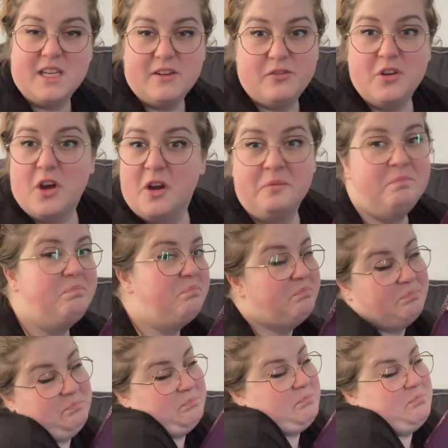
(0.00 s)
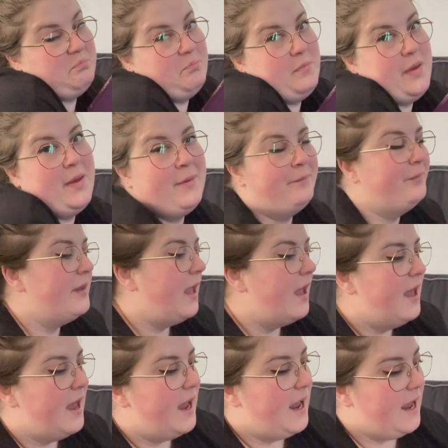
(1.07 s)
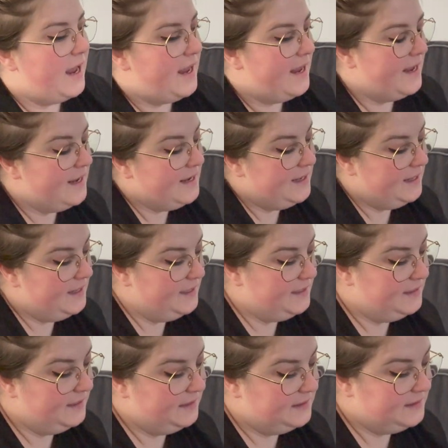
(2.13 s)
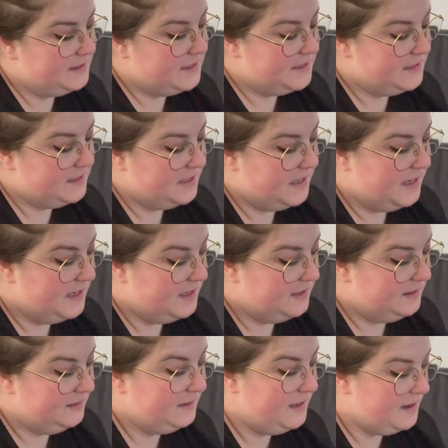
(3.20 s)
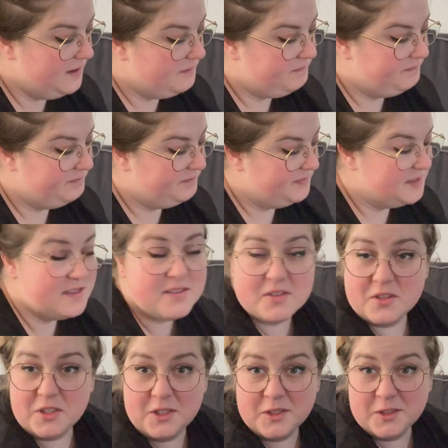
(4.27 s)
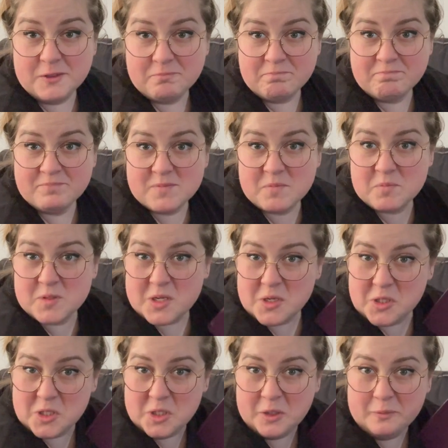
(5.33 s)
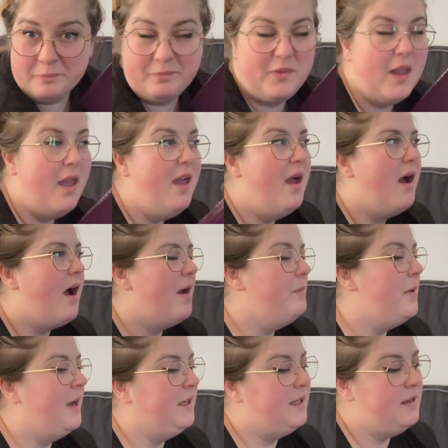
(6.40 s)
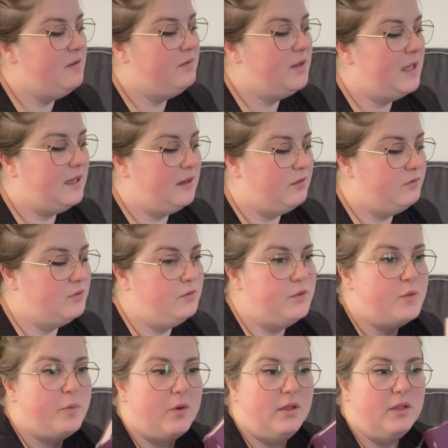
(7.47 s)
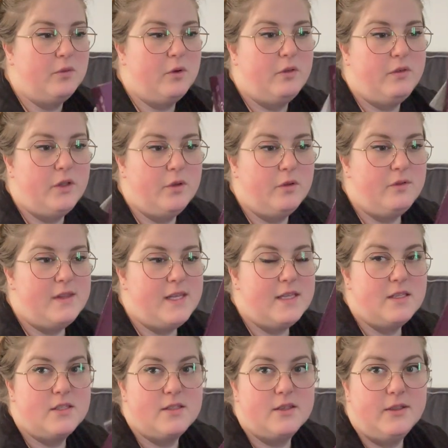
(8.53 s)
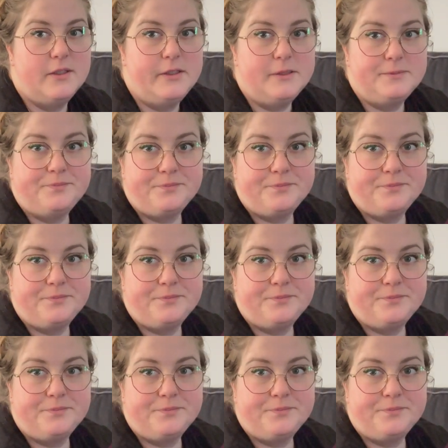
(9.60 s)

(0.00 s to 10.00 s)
If not, meh. And yeah, so cute, so cute. I might give like a full spoiler review of this, so